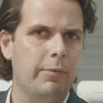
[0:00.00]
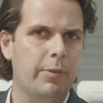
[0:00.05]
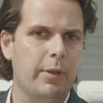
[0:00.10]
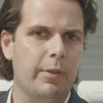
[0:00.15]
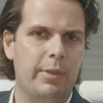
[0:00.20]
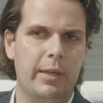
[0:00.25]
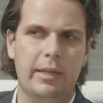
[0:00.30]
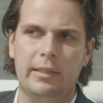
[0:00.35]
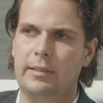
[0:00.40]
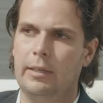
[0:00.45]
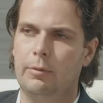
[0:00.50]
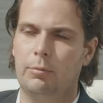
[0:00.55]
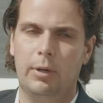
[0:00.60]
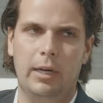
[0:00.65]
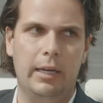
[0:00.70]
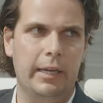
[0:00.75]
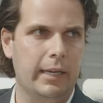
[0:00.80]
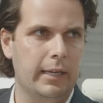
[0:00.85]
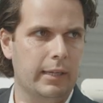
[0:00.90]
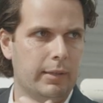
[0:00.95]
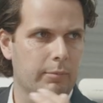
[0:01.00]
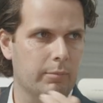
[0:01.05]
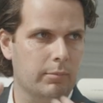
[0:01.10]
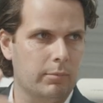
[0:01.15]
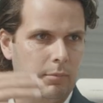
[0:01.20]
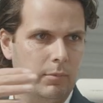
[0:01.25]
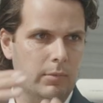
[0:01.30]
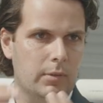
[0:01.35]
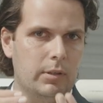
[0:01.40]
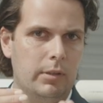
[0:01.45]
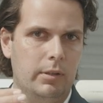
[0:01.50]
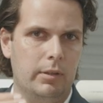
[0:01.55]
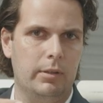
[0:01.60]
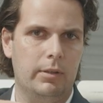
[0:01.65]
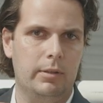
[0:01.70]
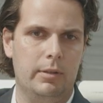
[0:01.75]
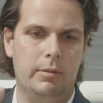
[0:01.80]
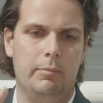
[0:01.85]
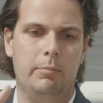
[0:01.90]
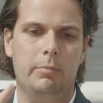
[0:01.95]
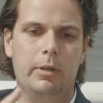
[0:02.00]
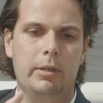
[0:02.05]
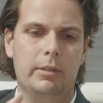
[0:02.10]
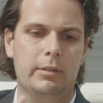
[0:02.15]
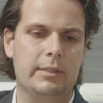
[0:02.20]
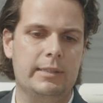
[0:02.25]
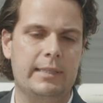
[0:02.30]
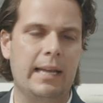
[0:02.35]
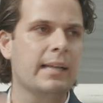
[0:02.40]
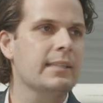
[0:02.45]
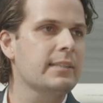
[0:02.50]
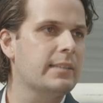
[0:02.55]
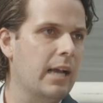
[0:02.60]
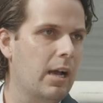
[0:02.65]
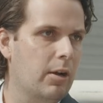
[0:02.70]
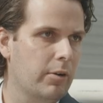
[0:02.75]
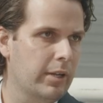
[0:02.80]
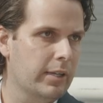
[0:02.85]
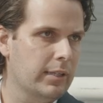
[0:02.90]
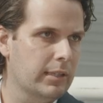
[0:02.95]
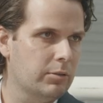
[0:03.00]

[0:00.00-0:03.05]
of the things that really stands out in